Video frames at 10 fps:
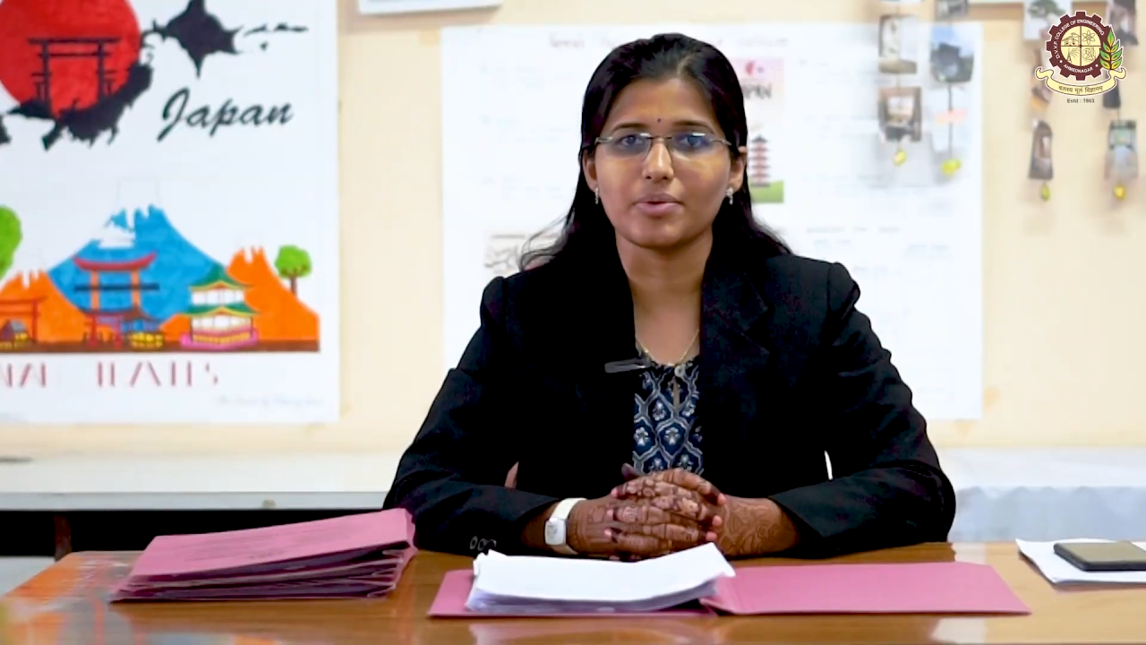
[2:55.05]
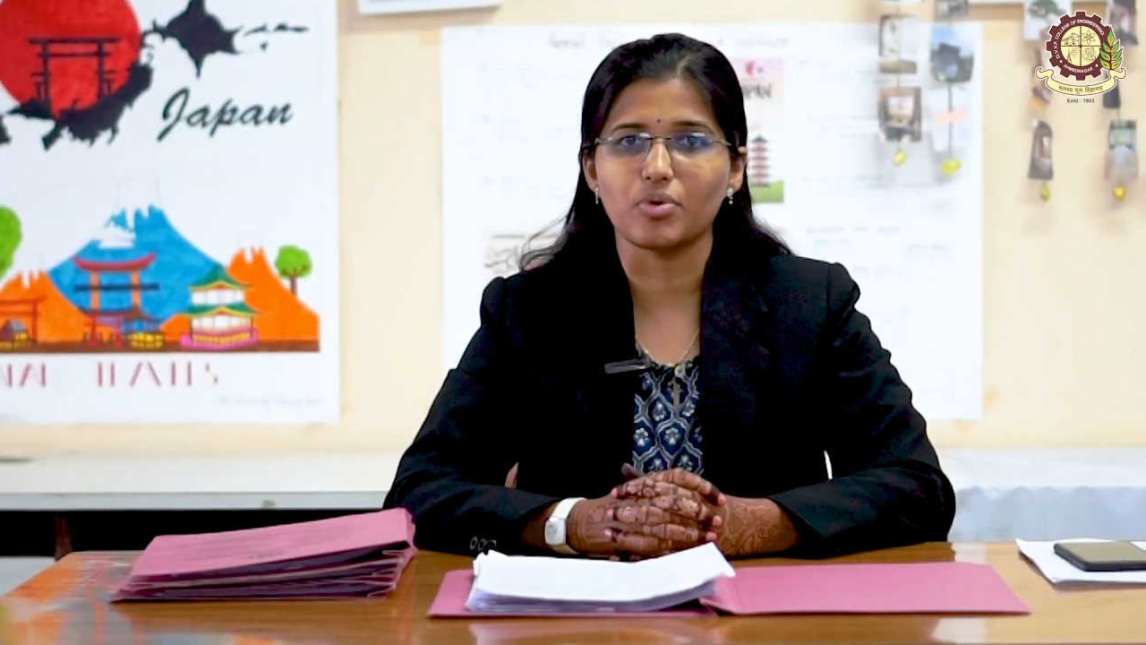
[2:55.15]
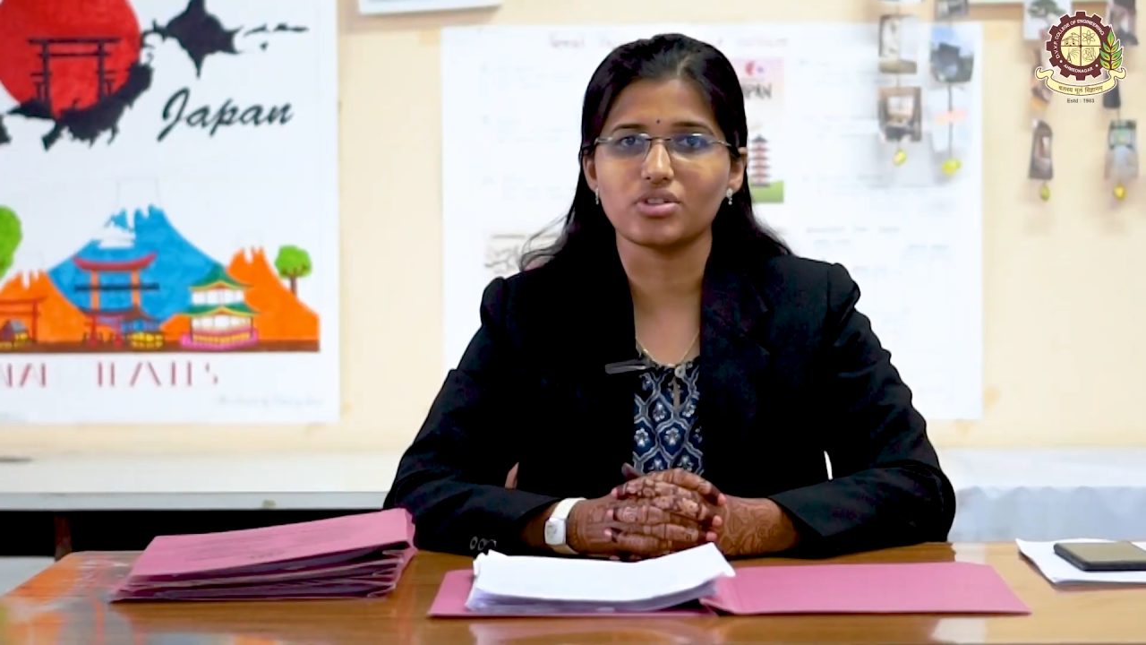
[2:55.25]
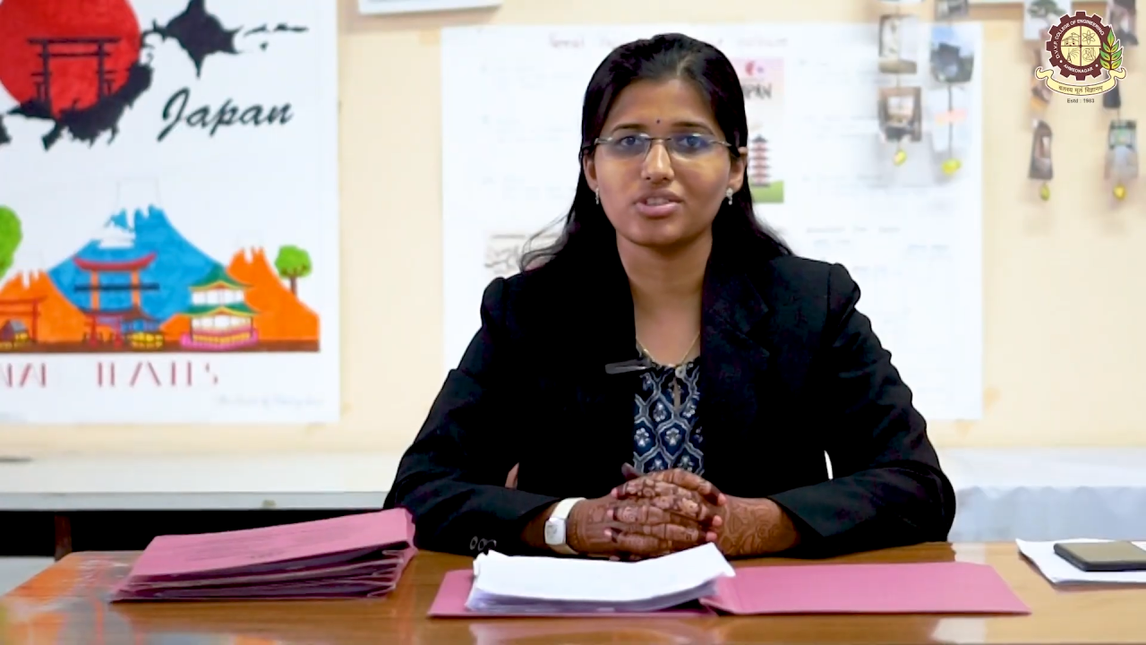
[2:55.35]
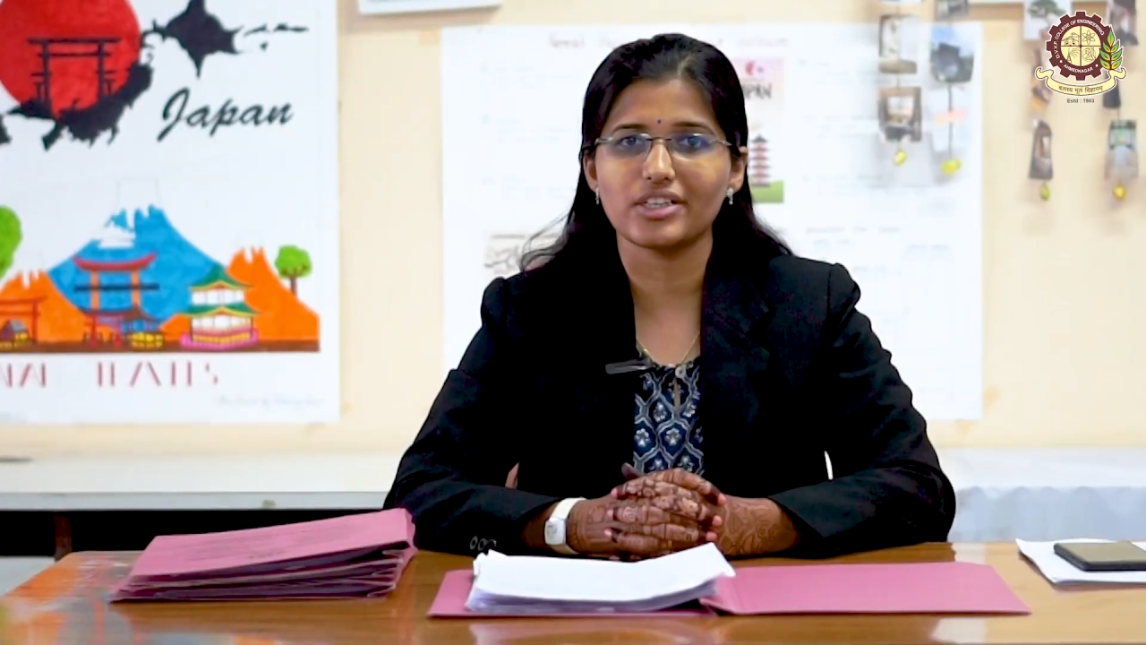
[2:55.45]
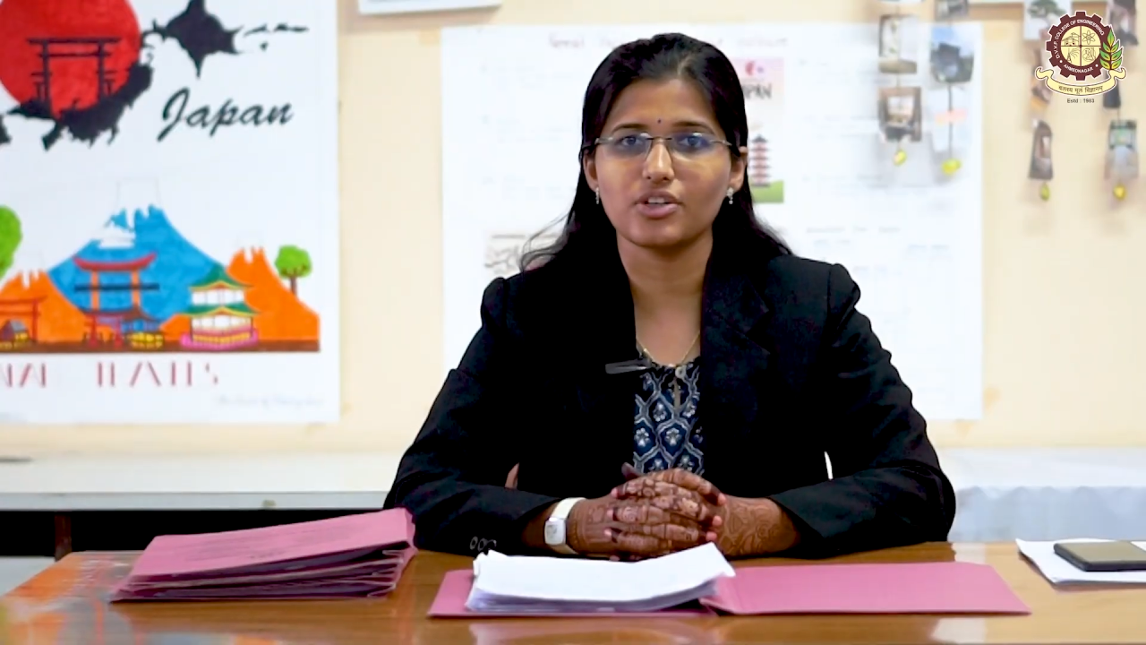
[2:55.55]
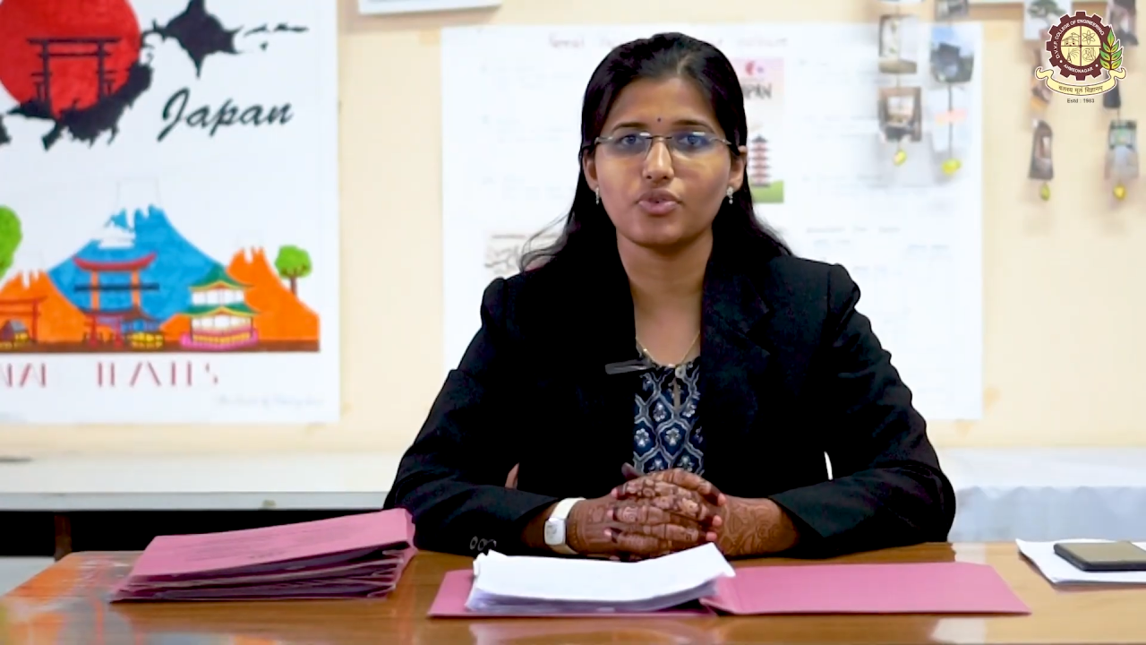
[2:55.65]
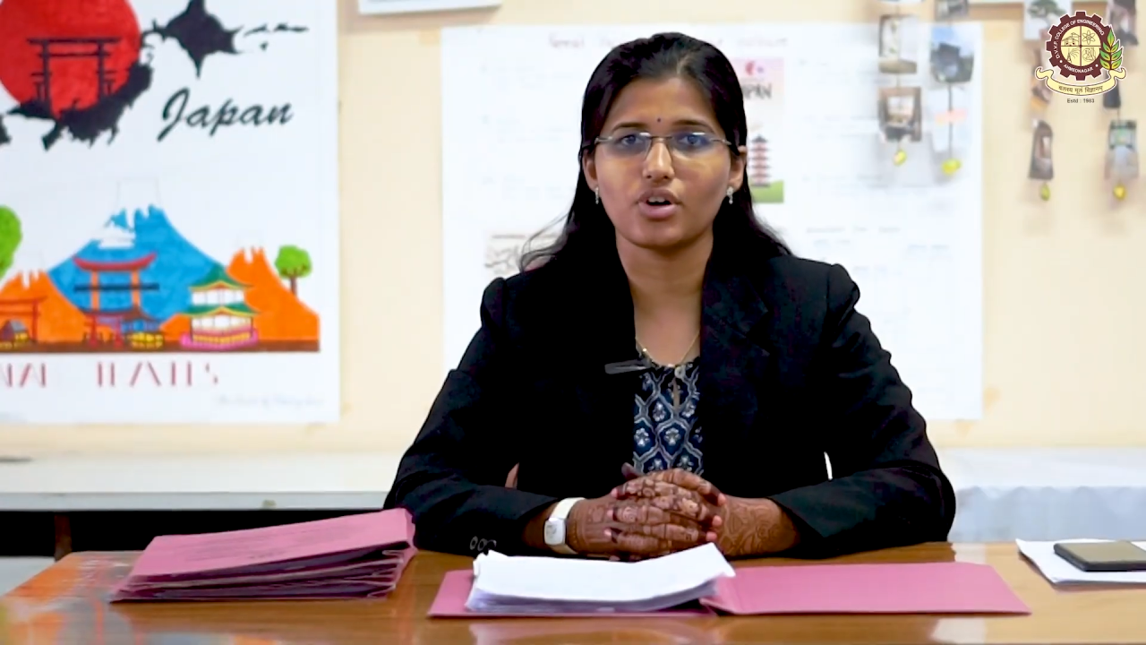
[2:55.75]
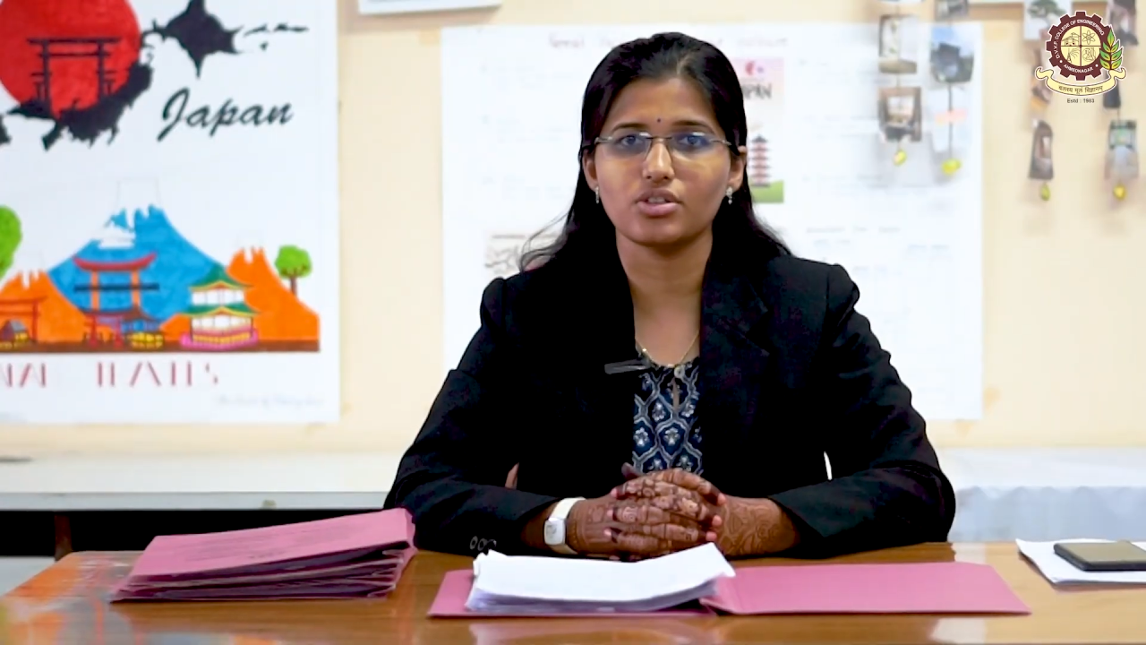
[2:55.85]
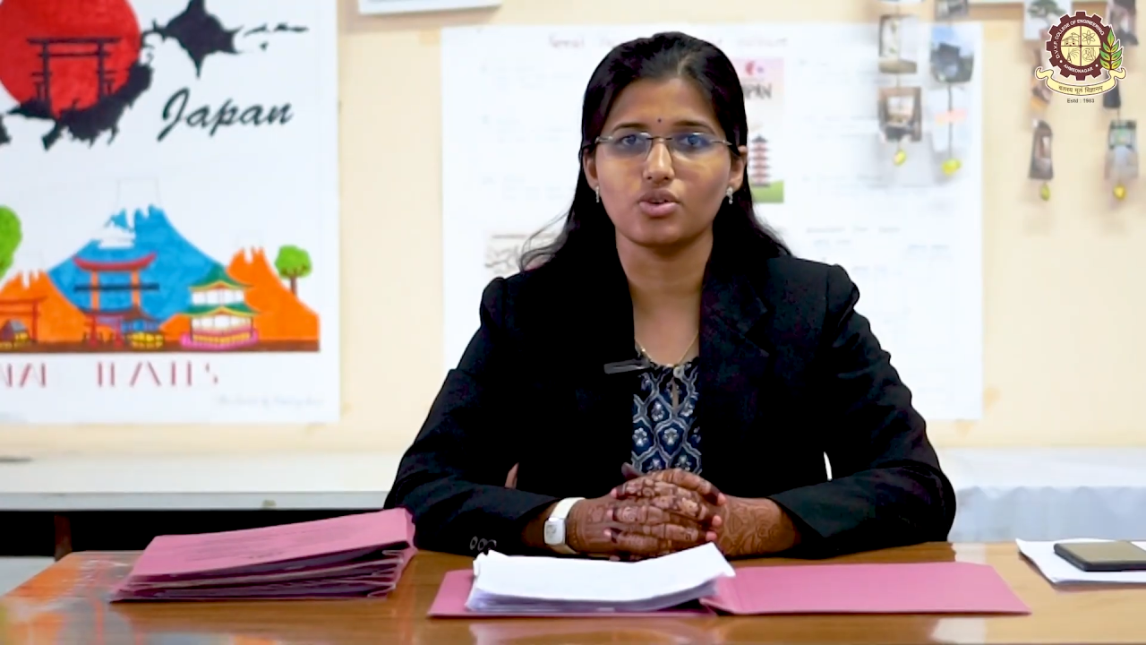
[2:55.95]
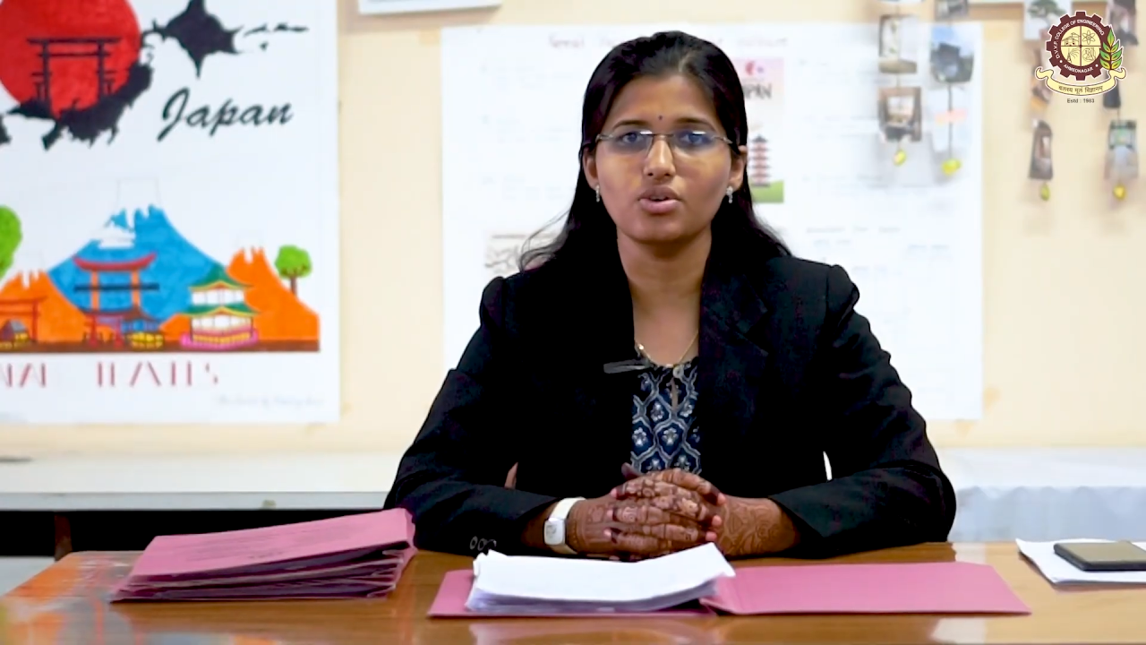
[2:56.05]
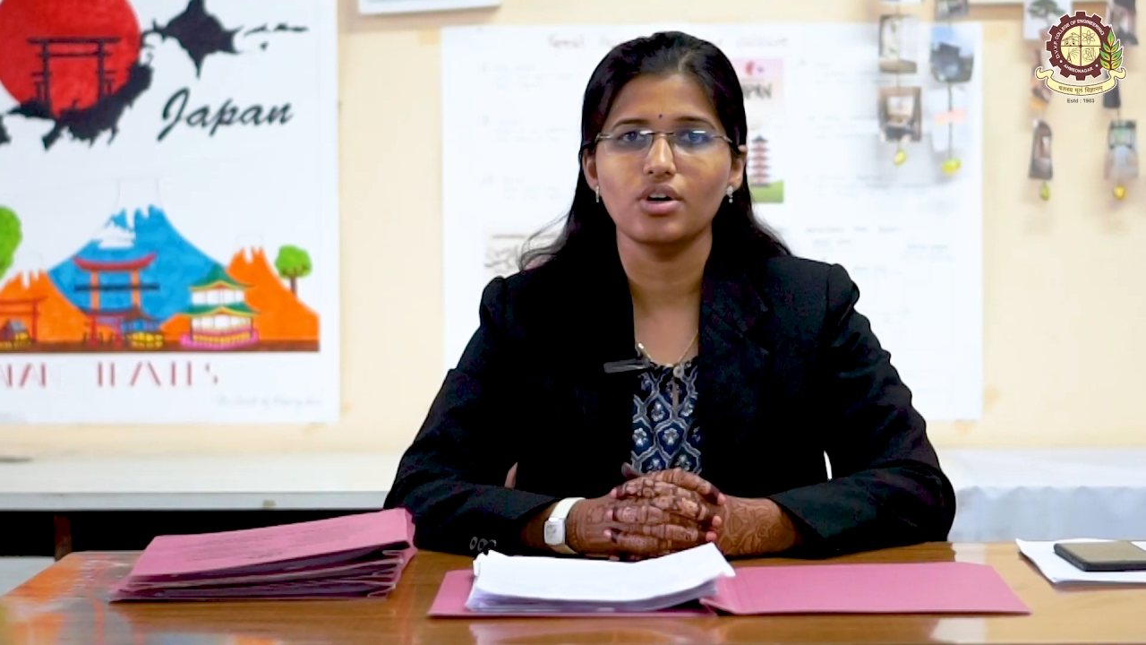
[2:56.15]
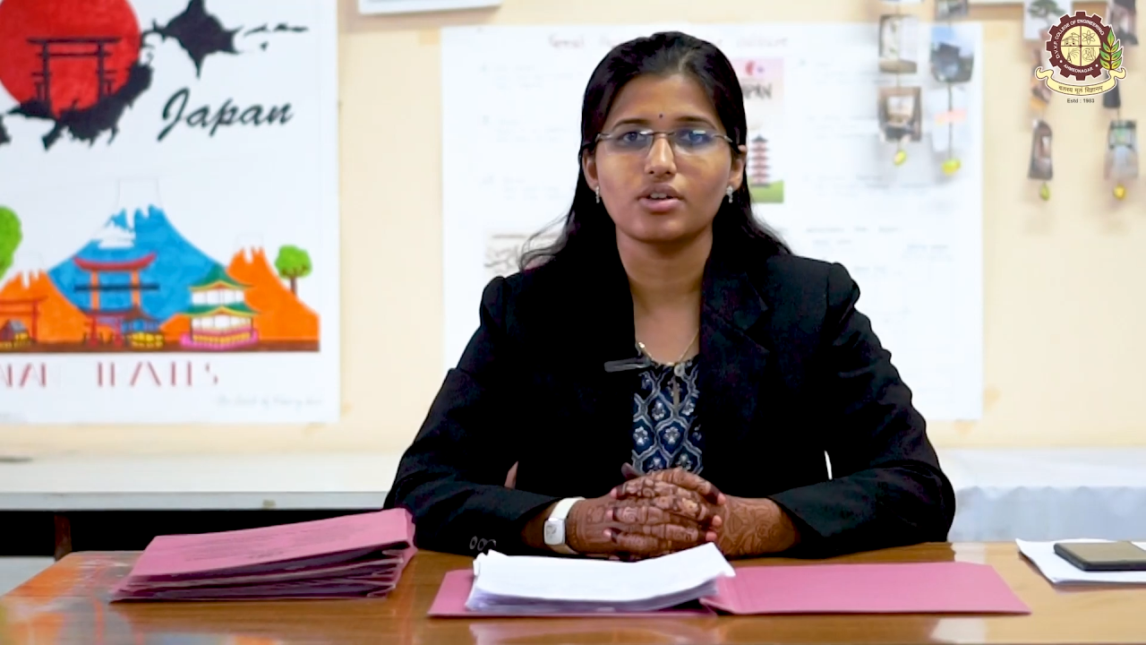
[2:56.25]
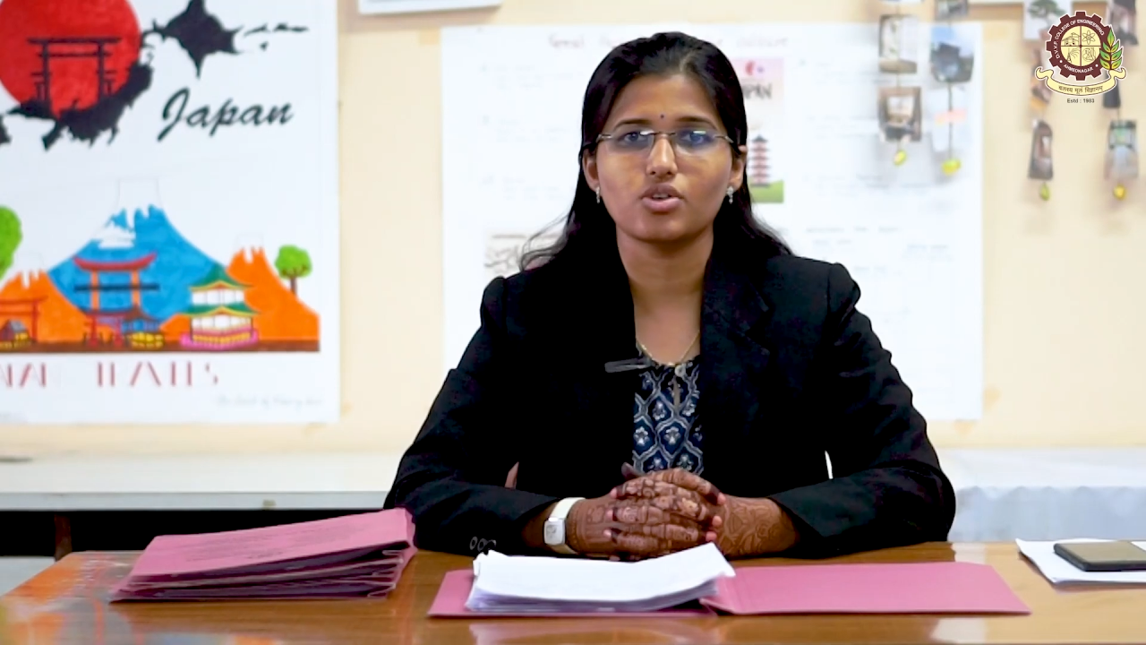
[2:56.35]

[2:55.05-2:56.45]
opportunity for you